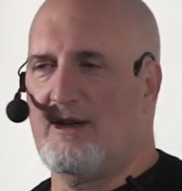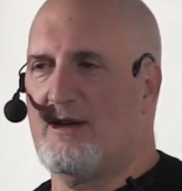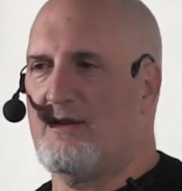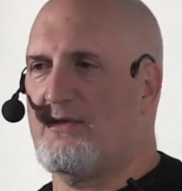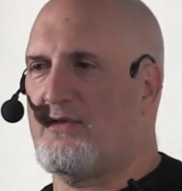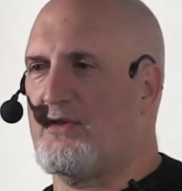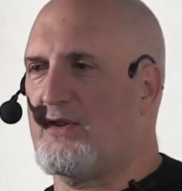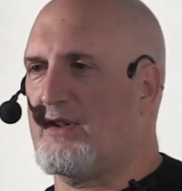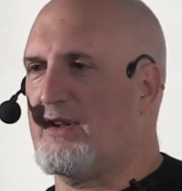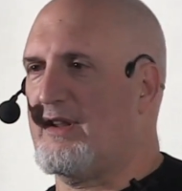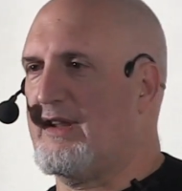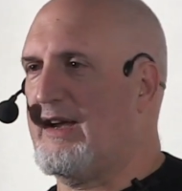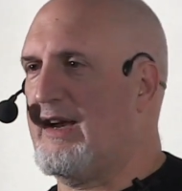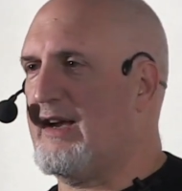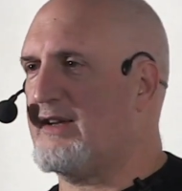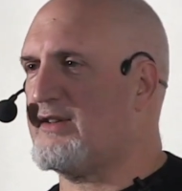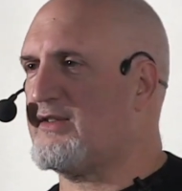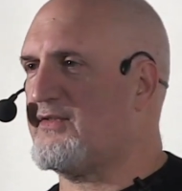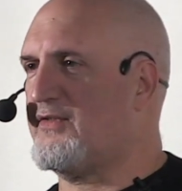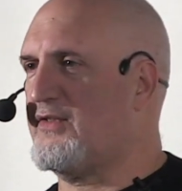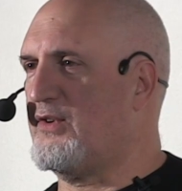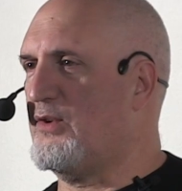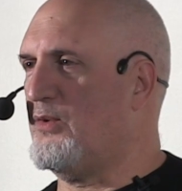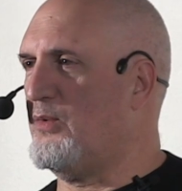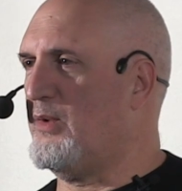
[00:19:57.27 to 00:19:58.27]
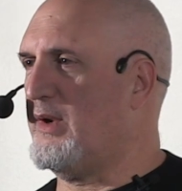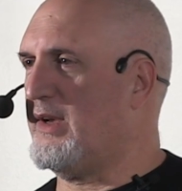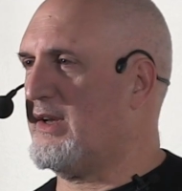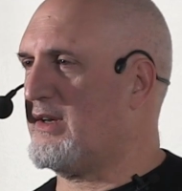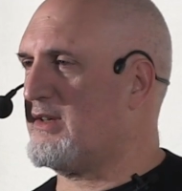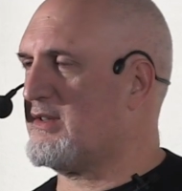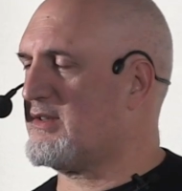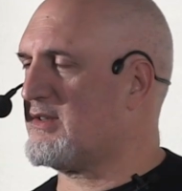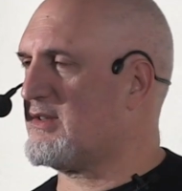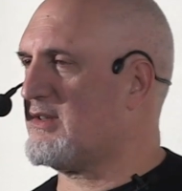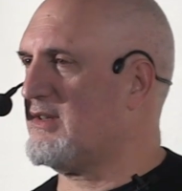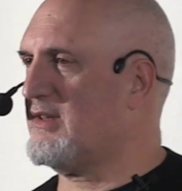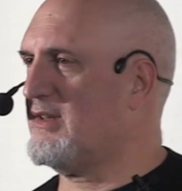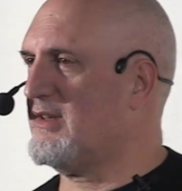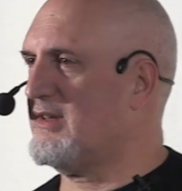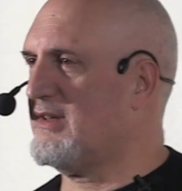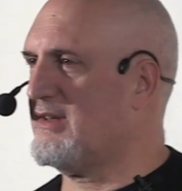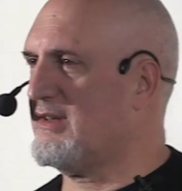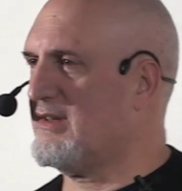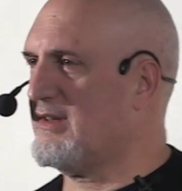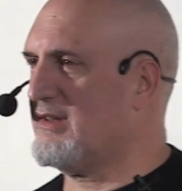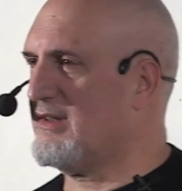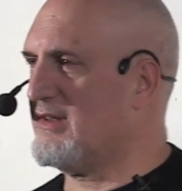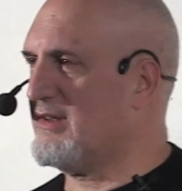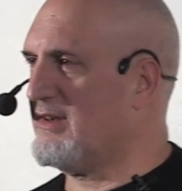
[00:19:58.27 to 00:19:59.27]
for the last few weeks.
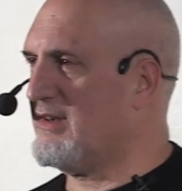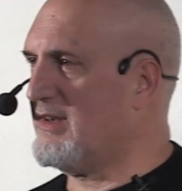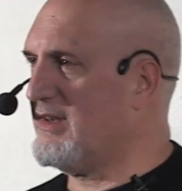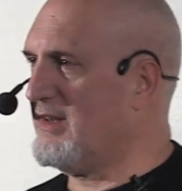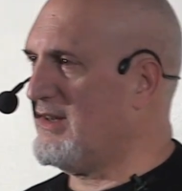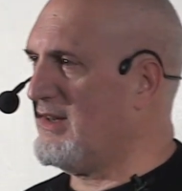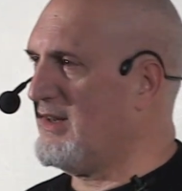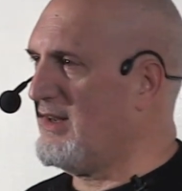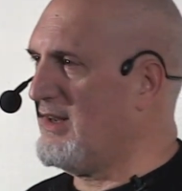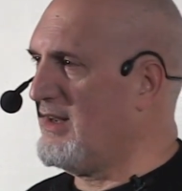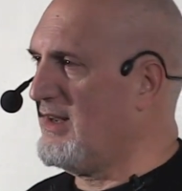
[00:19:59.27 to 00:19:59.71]
Right?